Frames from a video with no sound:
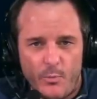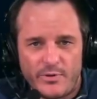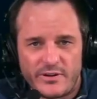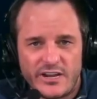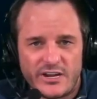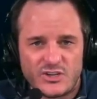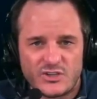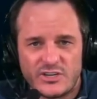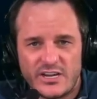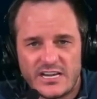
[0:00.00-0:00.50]

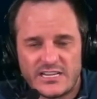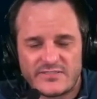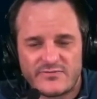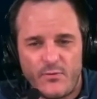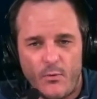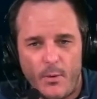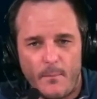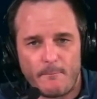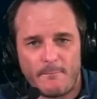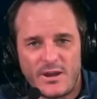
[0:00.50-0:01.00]
prediction is
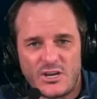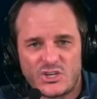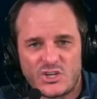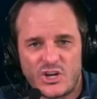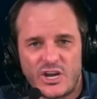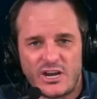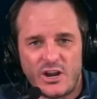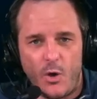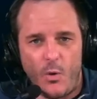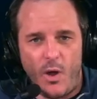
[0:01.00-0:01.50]
for
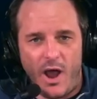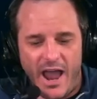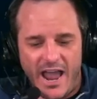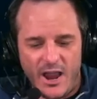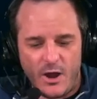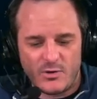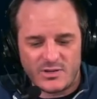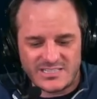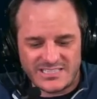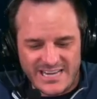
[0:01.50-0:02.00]

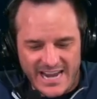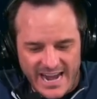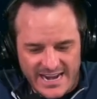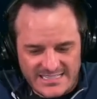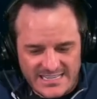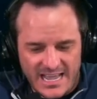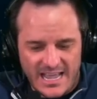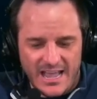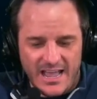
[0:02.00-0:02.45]
Michigan-Ohio State.